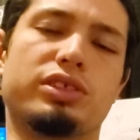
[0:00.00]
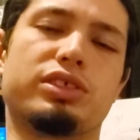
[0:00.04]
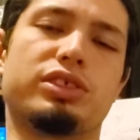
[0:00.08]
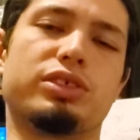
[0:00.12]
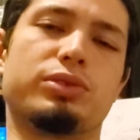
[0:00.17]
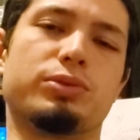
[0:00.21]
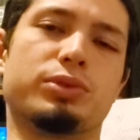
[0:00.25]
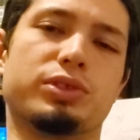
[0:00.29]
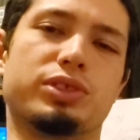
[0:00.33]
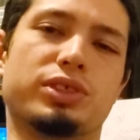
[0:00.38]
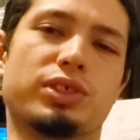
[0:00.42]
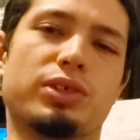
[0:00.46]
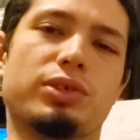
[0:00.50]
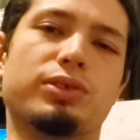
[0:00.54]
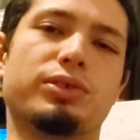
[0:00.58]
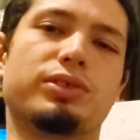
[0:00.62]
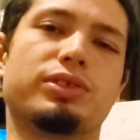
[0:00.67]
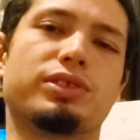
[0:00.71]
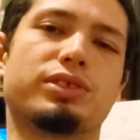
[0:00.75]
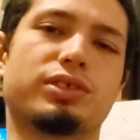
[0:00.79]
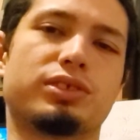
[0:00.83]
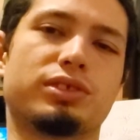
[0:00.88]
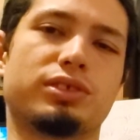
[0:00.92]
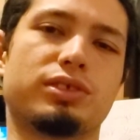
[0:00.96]

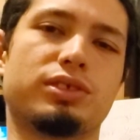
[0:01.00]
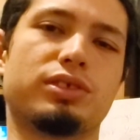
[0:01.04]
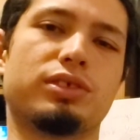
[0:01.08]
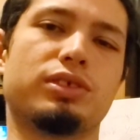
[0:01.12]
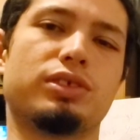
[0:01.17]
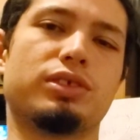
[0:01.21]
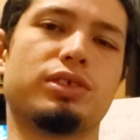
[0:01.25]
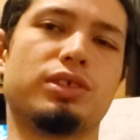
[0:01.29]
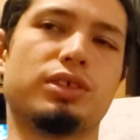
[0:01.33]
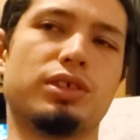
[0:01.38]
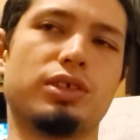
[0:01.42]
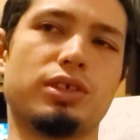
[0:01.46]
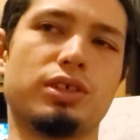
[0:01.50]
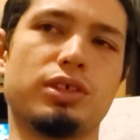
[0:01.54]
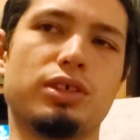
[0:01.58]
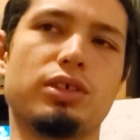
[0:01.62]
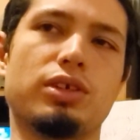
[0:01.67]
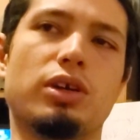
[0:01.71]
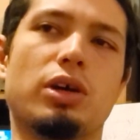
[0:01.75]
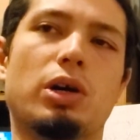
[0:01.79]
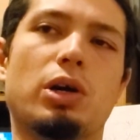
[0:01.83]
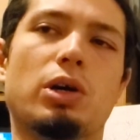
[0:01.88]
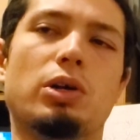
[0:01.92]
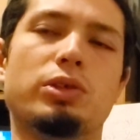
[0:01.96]
results.
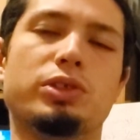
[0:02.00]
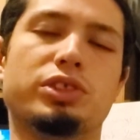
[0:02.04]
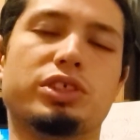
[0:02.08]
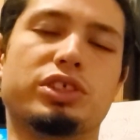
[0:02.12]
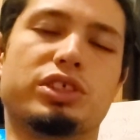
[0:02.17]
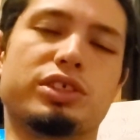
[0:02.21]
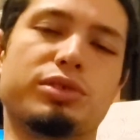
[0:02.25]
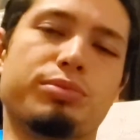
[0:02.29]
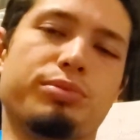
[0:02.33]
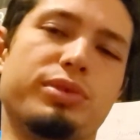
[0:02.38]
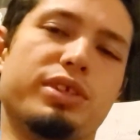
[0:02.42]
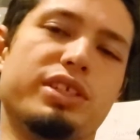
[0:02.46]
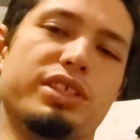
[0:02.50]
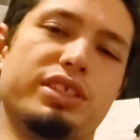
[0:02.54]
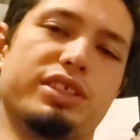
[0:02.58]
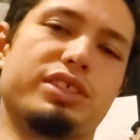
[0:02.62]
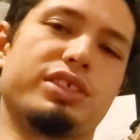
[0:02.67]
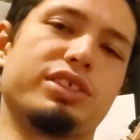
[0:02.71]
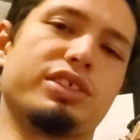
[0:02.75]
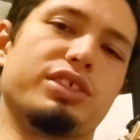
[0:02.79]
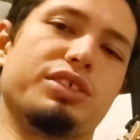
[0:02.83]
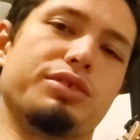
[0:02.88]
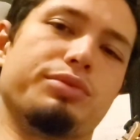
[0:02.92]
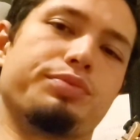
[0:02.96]
Oh, just a mini
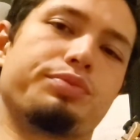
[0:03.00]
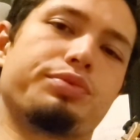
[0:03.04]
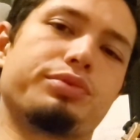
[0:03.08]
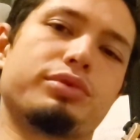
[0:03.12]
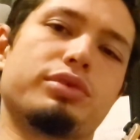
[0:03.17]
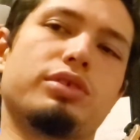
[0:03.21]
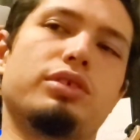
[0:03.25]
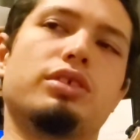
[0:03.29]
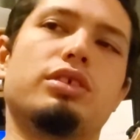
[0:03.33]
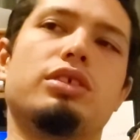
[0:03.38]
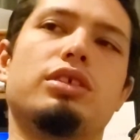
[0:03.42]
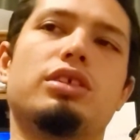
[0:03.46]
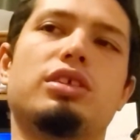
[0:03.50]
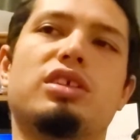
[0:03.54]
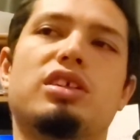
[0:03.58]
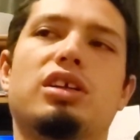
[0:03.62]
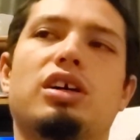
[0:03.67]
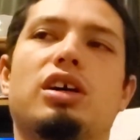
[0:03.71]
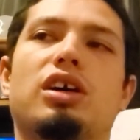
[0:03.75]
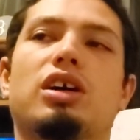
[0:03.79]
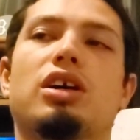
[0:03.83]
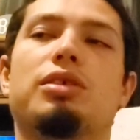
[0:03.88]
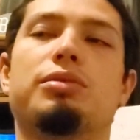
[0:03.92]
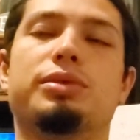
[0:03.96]
tip.
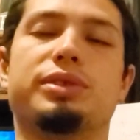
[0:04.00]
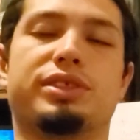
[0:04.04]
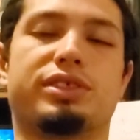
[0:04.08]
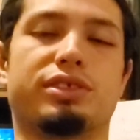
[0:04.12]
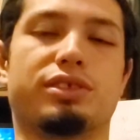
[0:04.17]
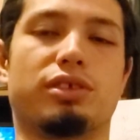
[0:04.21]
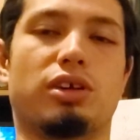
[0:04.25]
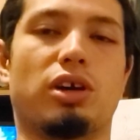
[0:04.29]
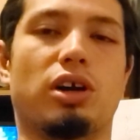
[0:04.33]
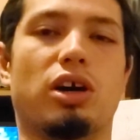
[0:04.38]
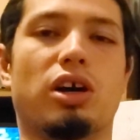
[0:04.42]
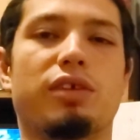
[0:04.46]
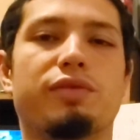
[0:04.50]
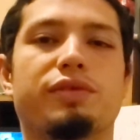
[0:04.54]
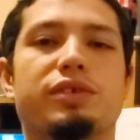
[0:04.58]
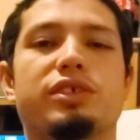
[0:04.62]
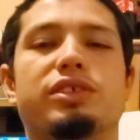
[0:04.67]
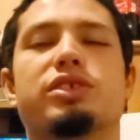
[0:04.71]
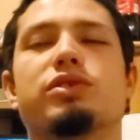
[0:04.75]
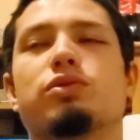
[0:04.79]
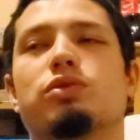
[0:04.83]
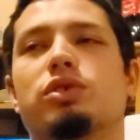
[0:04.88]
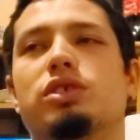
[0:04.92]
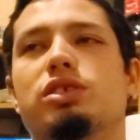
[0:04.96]
It's an
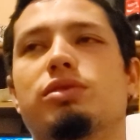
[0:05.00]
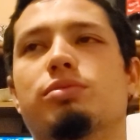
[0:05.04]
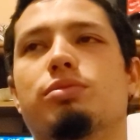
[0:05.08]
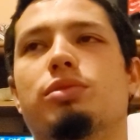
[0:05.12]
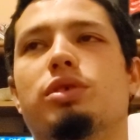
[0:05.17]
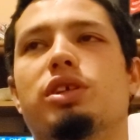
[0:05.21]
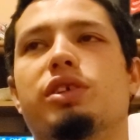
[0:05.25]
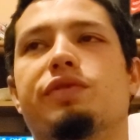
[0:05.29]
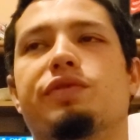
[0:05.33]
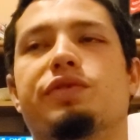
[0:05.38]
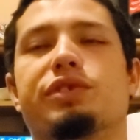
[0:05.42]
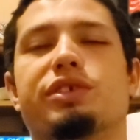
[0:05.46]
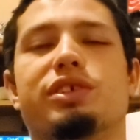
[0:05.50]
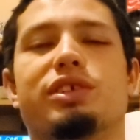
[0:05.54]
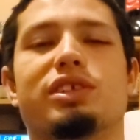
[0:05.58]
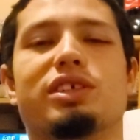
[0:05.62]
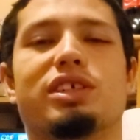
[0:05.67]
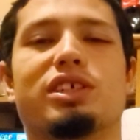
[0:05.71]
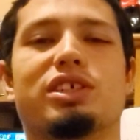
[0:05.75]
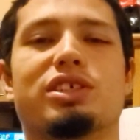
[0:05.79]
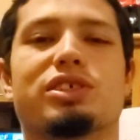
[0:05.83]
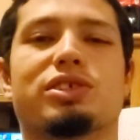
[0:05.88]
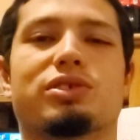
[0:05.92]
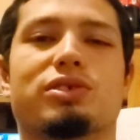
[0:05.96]
obvious one, but if you're gonna
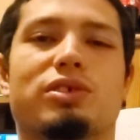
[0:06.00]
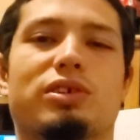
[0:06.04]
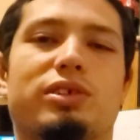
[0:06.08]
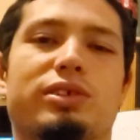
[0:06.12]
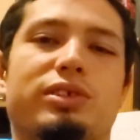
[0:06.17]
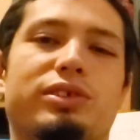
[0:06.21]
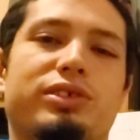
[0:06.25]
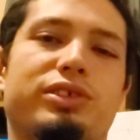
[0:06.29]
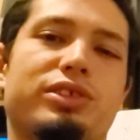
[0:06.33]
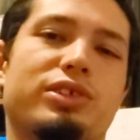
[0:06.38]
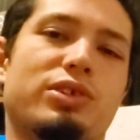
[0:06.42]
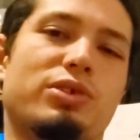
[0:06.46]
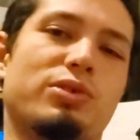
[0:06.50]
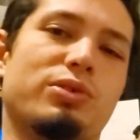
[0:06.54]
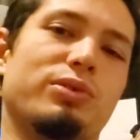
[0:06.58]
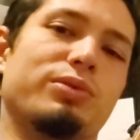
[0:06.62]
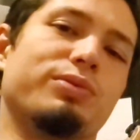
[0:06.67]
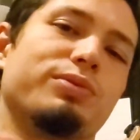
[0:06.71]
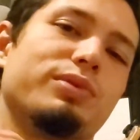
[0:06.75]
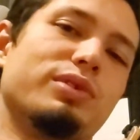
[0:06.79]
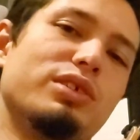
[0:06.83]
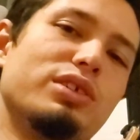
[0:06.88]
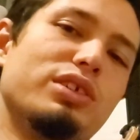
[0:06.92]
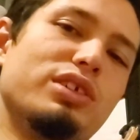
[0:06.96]
get stronger, don't
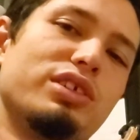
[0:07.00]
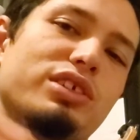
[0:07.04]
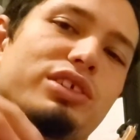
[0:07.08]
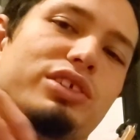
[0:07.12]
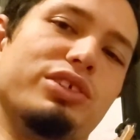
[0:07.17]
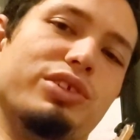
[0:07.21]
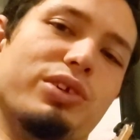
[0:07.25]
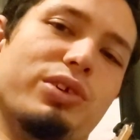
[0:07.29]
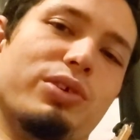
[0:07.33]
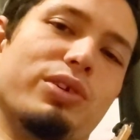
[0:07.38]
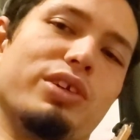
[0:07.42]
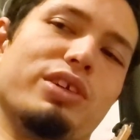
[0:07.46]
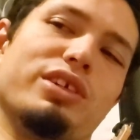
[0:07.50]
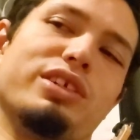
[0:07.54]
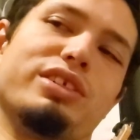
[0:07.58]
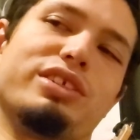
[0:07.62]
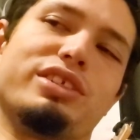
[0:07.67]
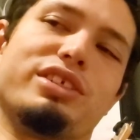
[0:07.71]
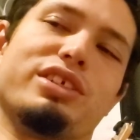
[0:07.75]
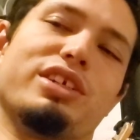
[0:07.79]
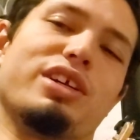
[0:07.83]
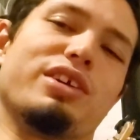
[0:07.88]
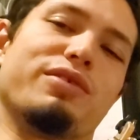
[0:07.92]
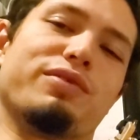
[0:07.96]

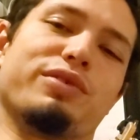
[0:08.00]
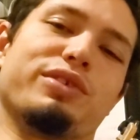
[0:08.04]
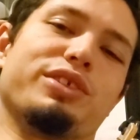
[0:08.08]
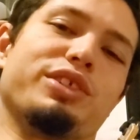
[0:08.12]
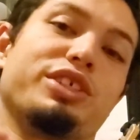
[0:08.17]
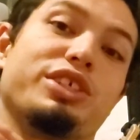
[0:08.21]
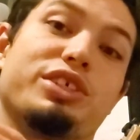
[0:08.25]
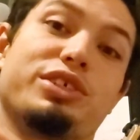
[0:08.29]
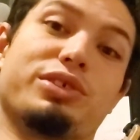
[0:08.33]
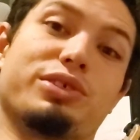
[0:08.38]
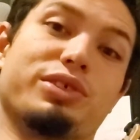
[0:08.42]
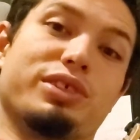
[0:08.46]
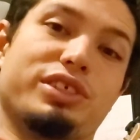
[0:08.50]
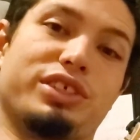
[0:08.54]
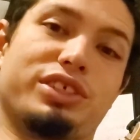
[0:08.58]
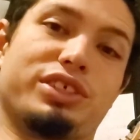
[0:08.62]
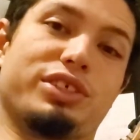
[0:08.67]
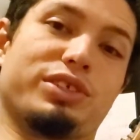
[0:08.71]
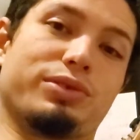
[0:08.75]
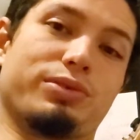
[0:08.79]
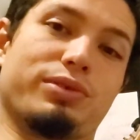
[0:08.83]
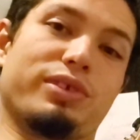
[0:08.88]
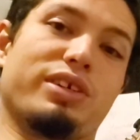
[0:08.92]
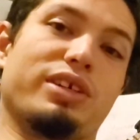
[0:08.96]
ever decrease
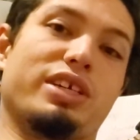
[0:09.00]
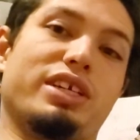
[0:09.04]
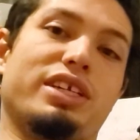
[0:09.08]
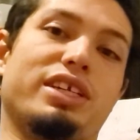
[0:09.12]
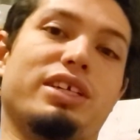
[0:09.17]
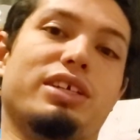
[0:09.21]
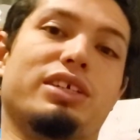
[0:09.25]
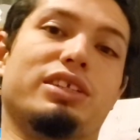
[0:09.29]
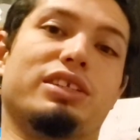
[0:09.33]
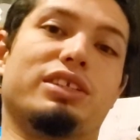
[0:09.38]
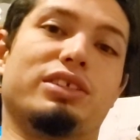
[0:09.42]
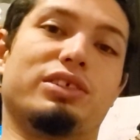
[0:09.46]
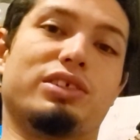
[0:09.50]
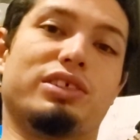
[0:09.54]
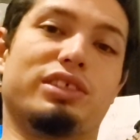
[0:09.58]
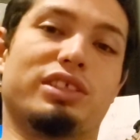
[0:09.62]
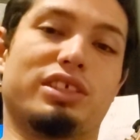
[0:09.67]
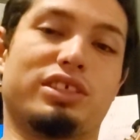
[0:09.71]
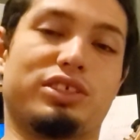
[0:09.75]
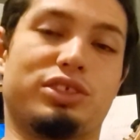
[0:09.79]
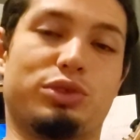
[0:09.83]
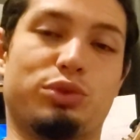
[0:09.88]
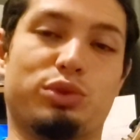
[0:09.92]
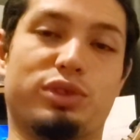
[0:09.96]
your rate
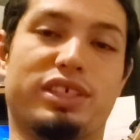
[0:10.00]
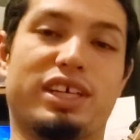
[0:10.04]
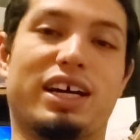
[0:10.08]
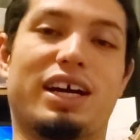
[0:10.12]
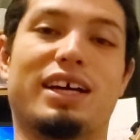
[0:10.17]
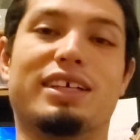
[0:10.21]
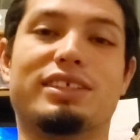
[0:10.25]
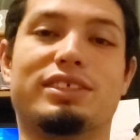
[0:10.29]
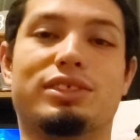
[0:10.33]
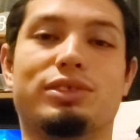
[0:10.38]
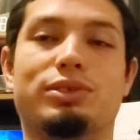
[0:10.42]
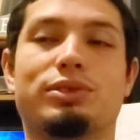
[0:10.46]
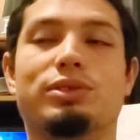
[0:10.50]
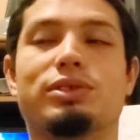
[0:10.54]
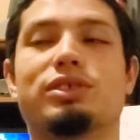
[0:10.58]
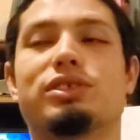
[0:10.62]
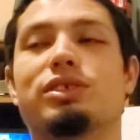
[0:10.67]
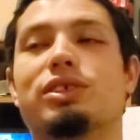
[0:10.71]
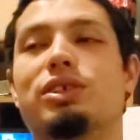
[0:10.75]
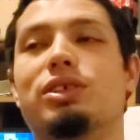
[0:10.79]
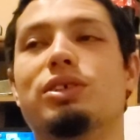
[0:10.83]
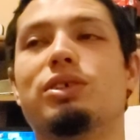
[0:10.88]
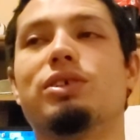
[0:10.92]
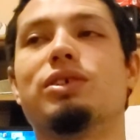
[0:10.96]
unless you got to.
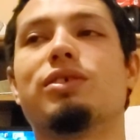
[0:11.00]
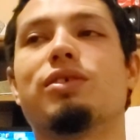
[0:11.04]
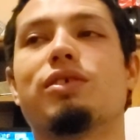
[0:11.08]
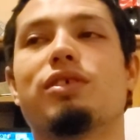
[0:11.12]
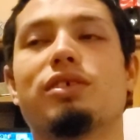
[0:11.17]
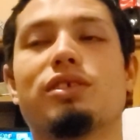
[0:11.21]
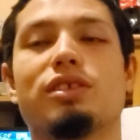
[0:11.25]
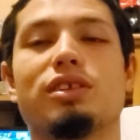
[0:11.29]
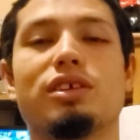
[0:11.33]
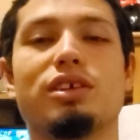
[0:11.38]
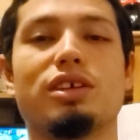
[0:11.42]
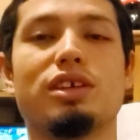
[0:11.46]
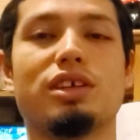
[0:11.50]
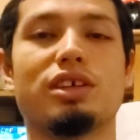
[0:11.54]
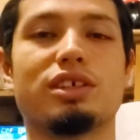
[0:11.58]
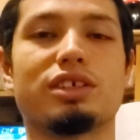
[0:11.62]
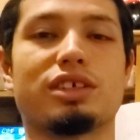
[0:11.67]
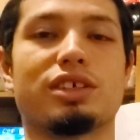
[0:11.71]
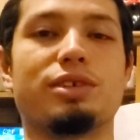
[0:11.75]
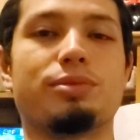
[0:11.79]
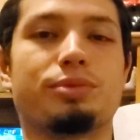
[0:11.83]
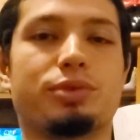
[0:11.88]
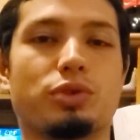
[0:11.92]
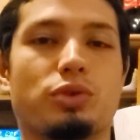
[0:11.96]
So
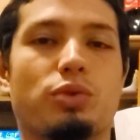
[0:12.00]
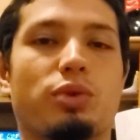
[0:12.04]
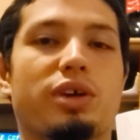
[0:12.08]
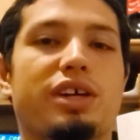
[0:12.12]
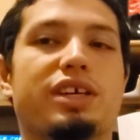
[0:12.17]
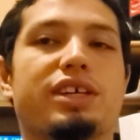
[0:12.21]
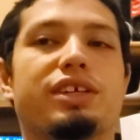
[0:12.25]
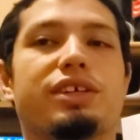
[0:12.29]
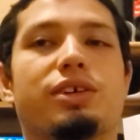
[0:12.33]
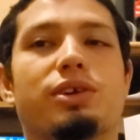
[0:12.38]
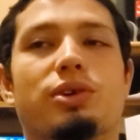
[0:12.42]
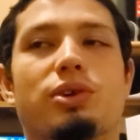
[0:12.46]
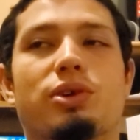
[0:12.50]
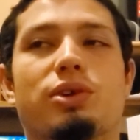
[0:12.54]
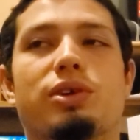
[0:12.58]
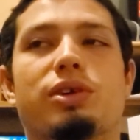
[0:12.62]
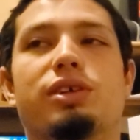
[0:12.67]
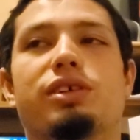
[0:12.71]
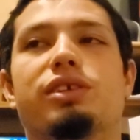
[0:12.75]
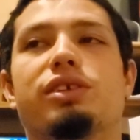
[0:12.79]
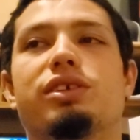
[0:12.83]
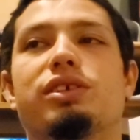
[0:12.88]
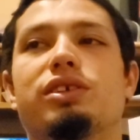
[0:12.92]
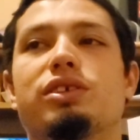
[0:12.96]
keep the weight
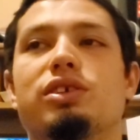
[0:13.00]
going,